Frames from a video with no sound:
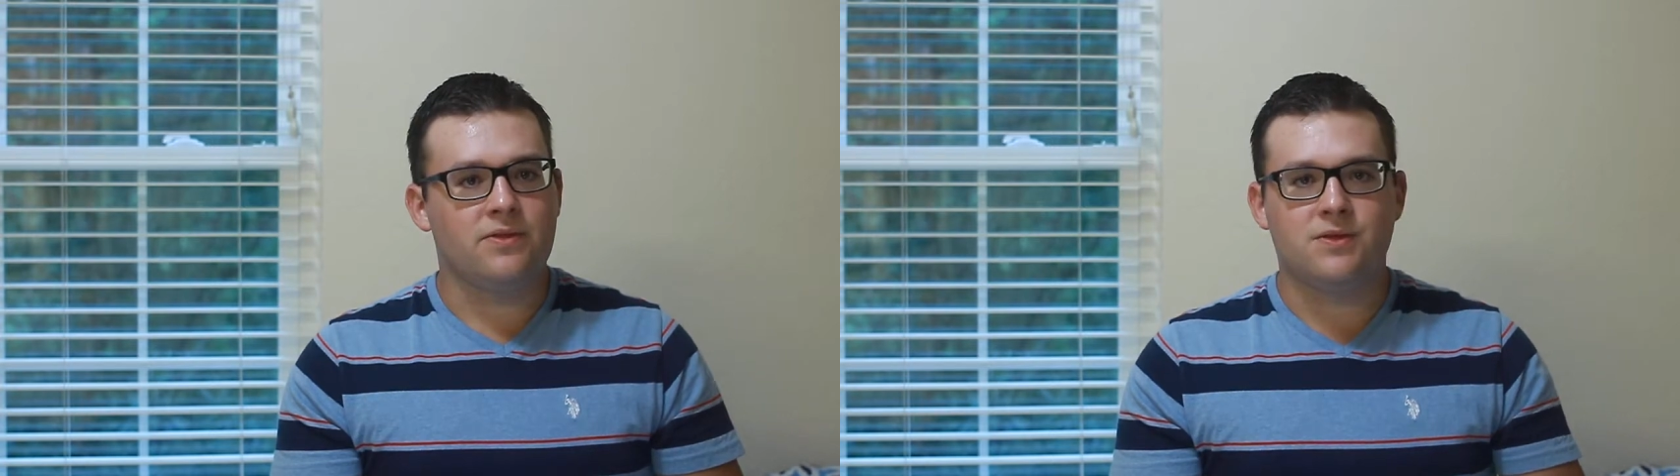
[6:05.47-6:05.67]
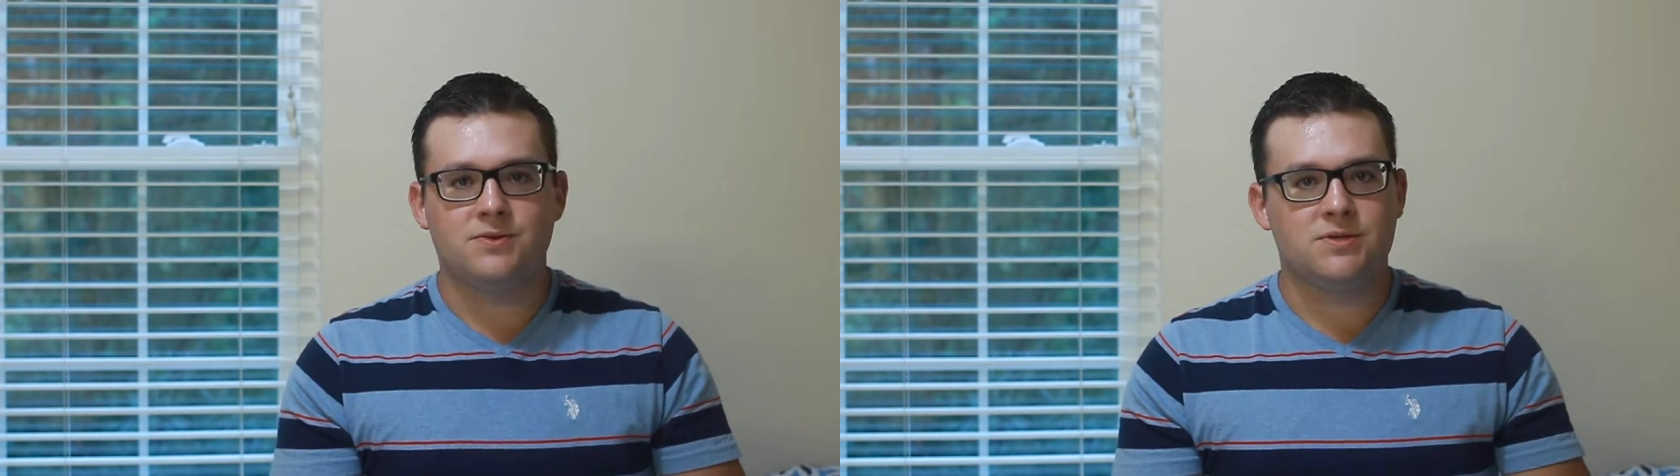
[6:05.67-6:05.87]

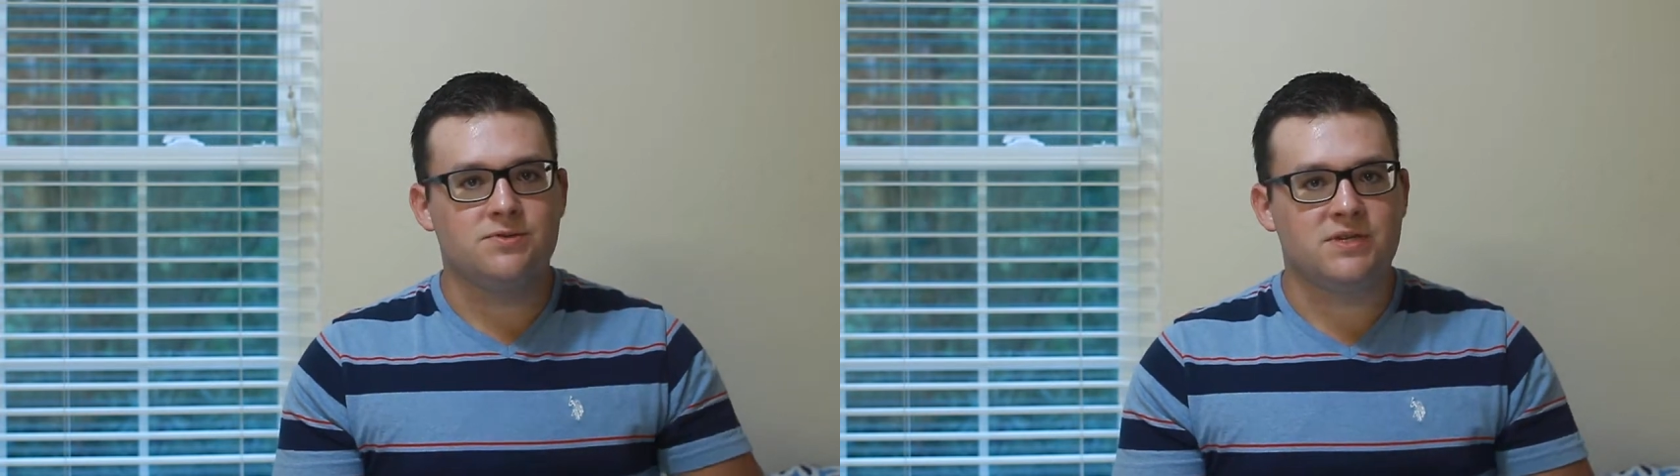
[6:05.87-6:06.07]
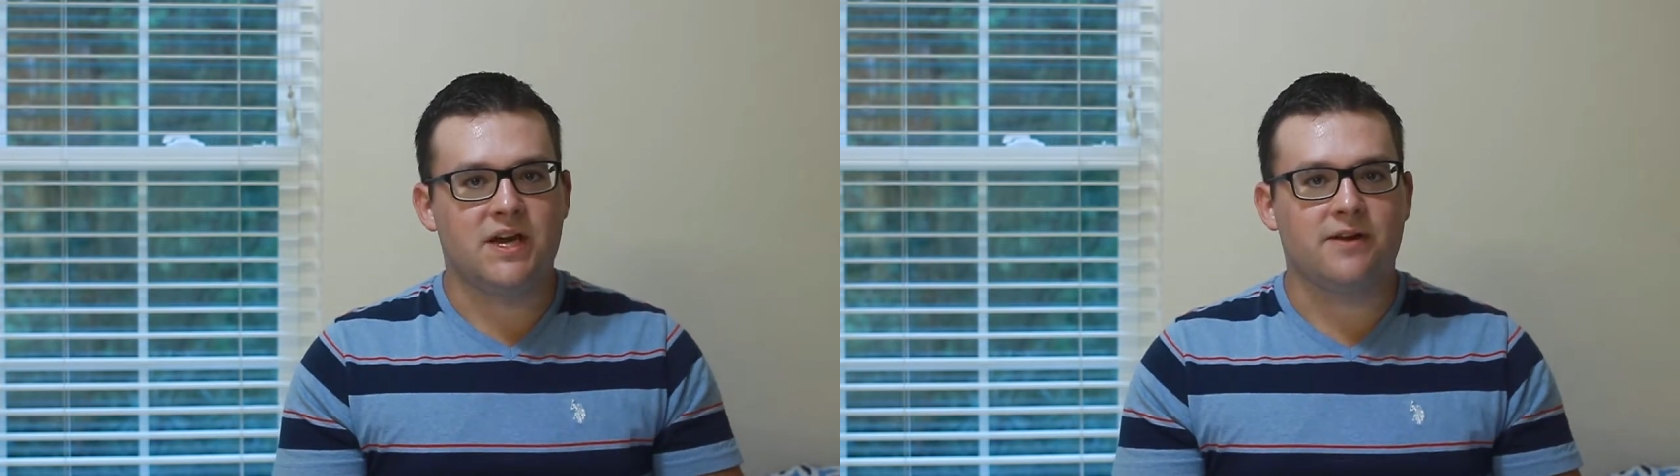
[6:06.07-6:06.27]
those who
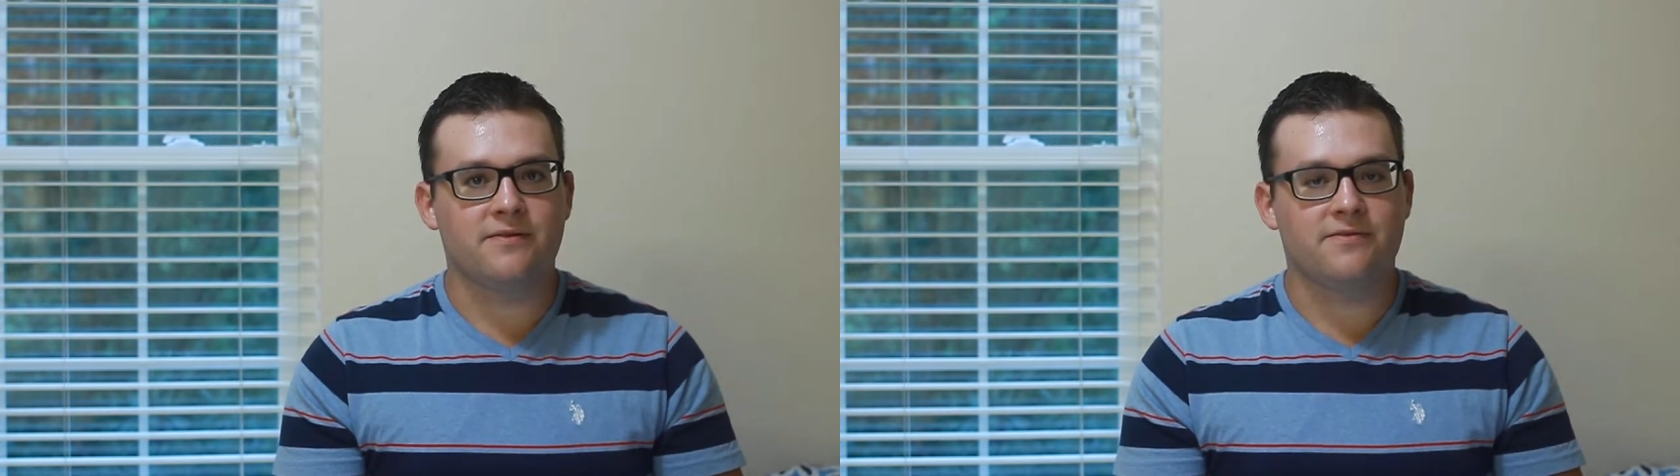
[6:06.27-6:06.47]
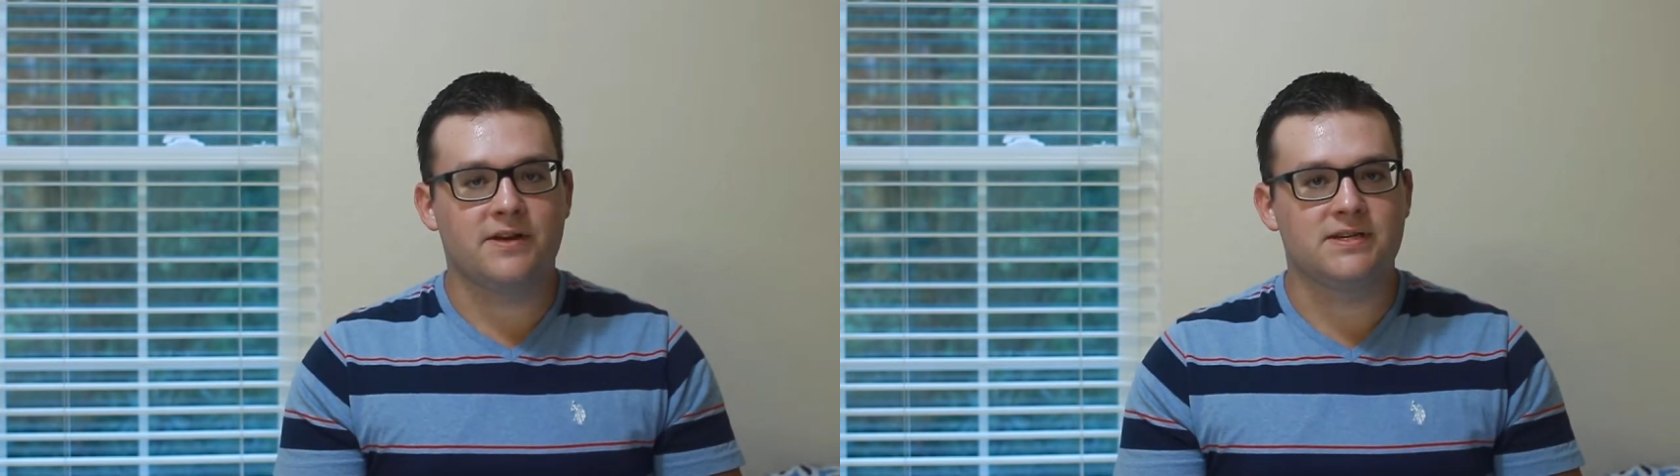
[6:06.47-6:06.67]

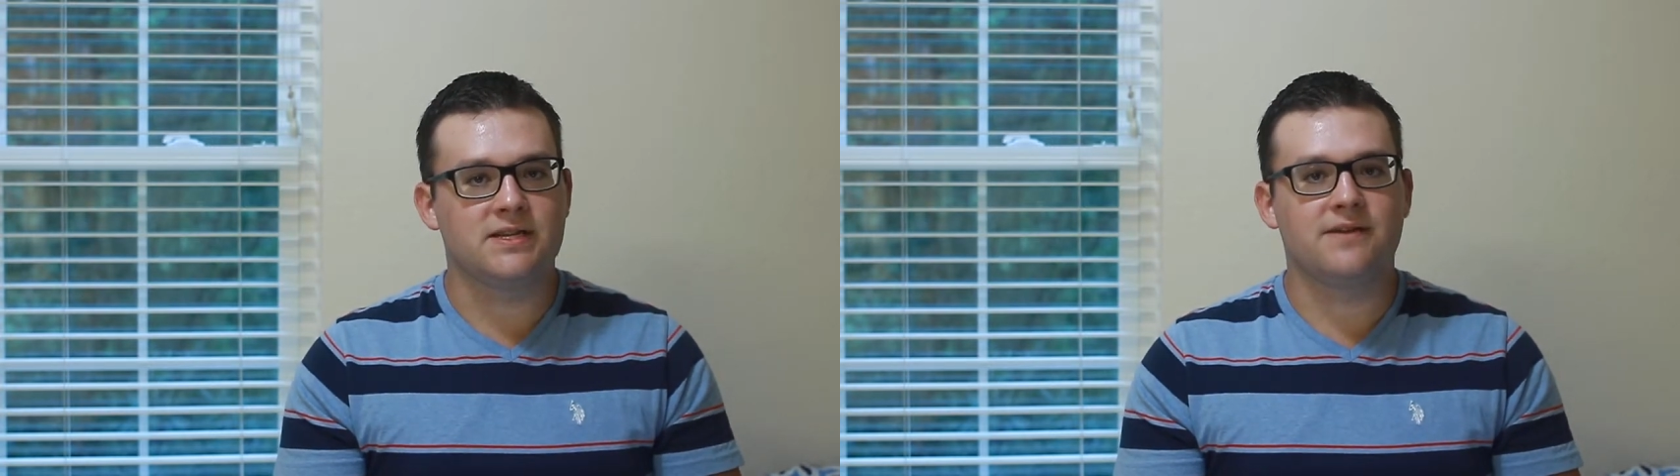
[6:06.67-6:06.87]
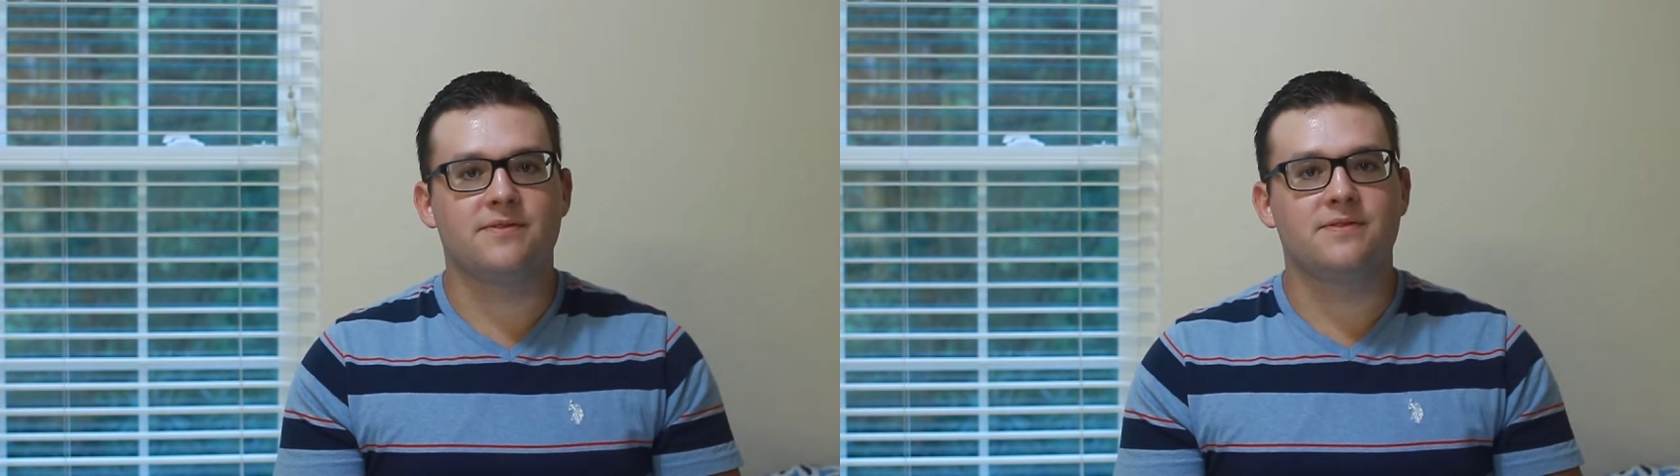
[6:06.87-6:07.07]
sacrificed
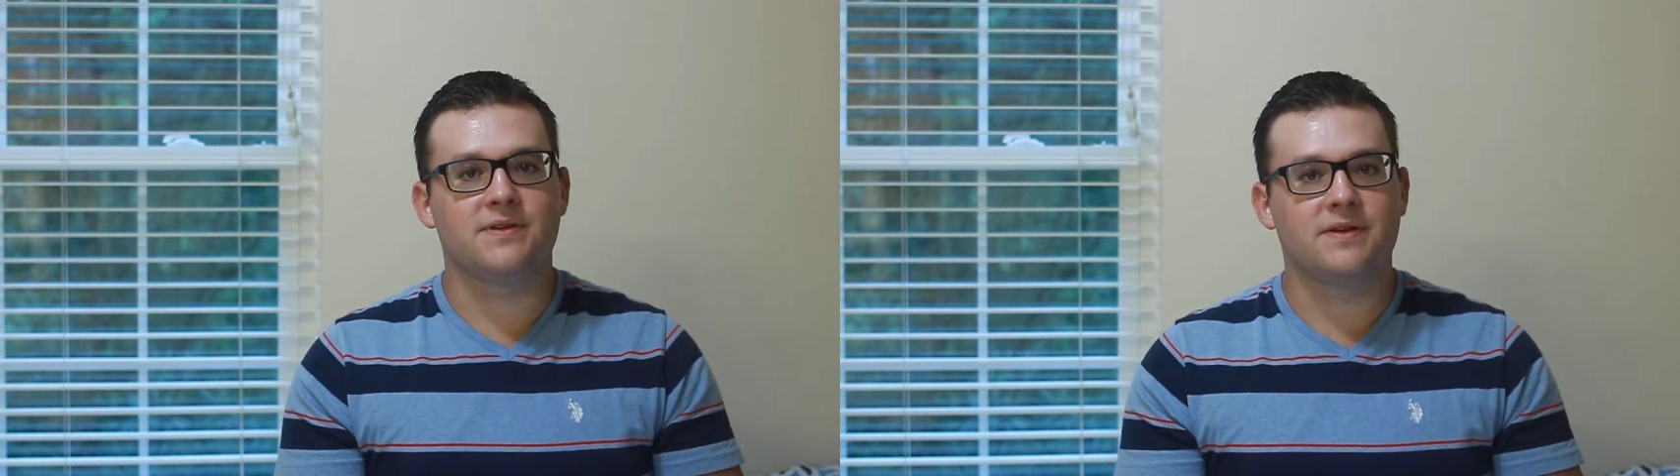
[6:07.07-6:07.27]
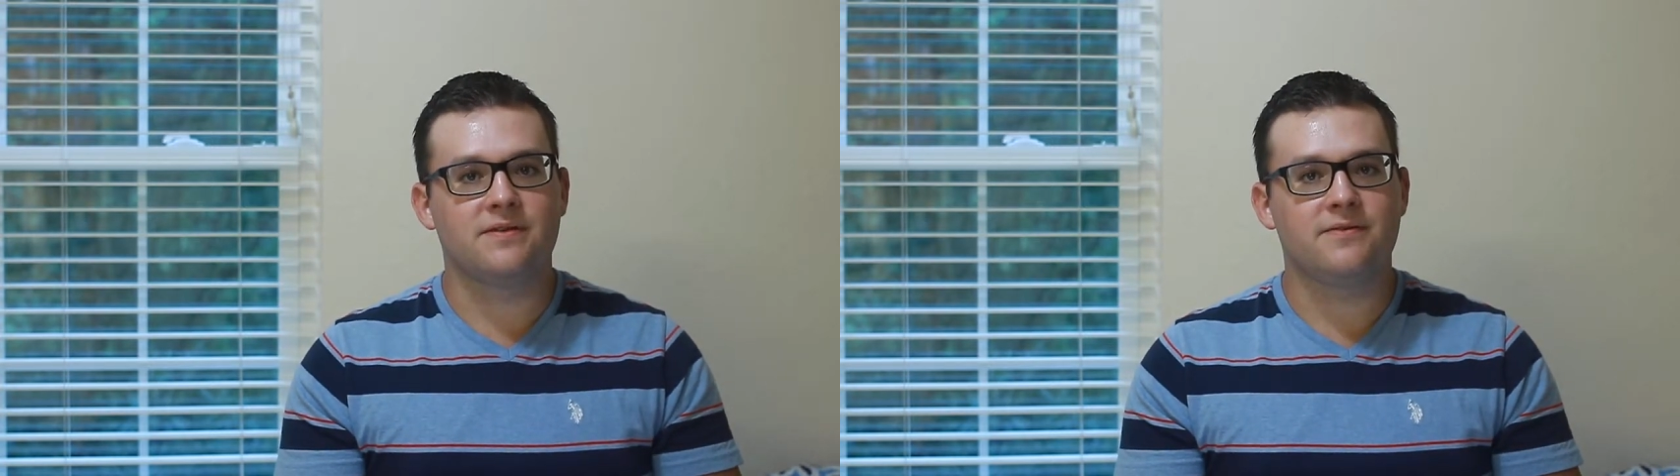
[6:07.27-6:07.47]

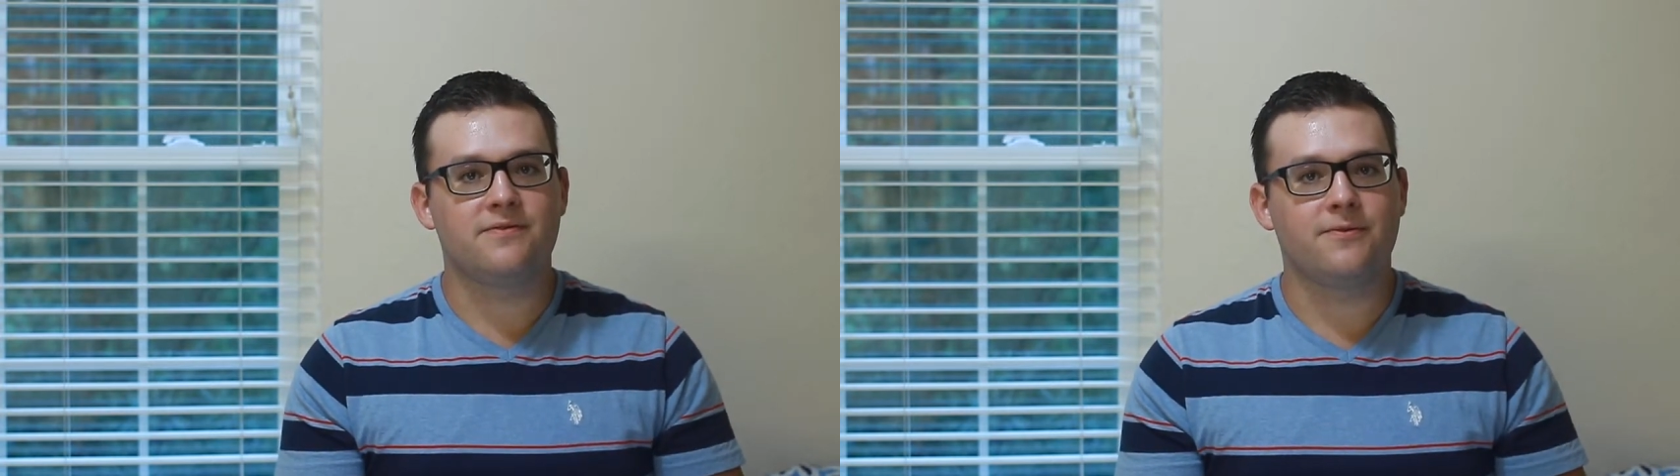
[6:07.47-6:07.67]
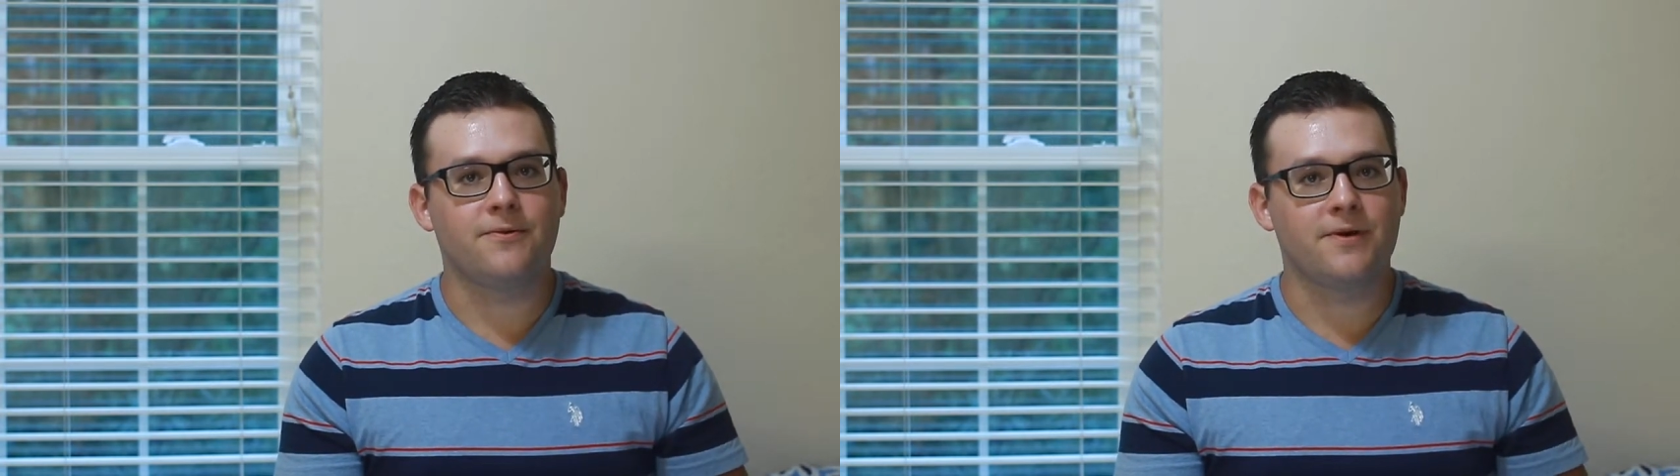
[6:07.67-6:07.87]
everything
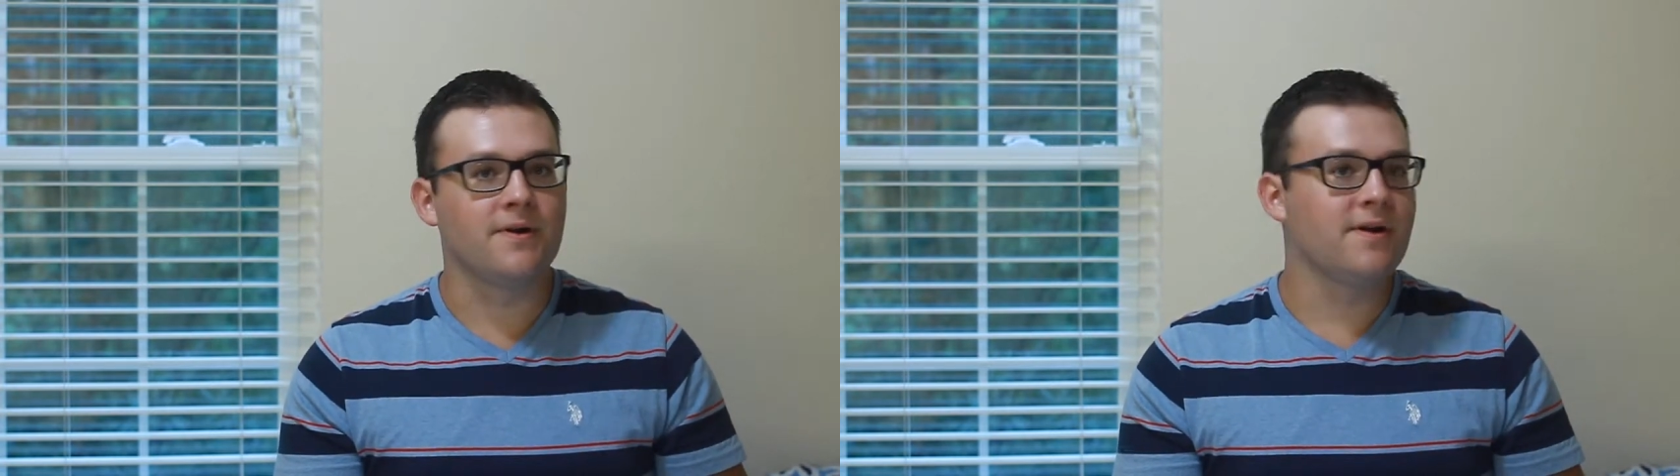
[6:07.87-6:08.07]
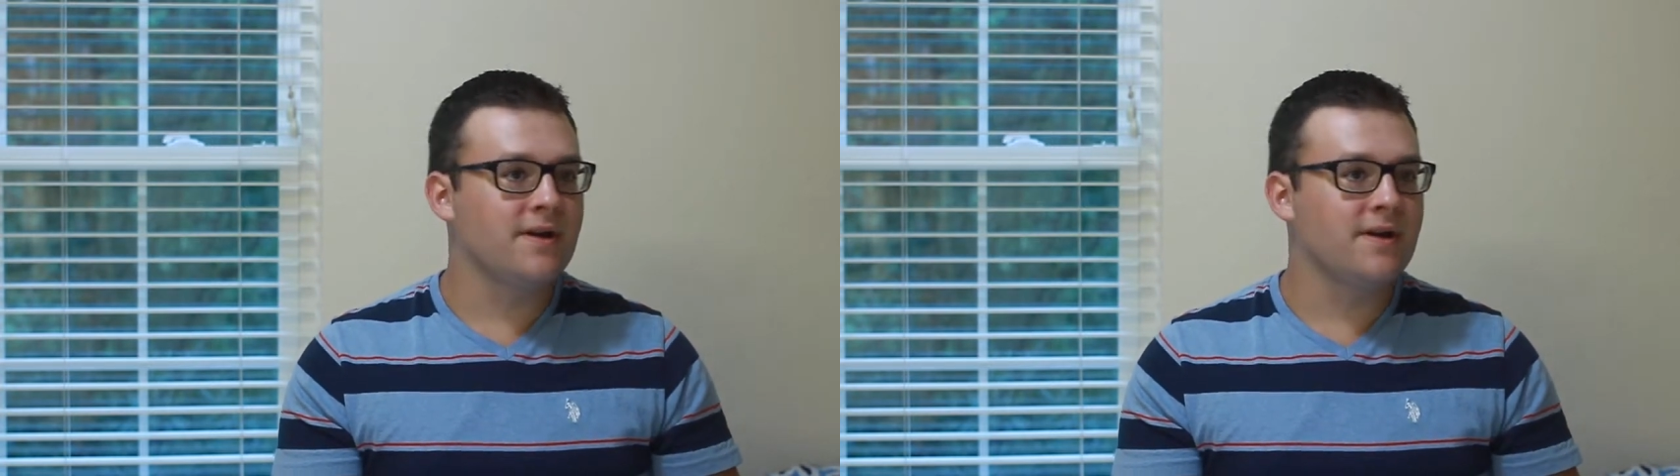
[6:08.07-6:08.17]
for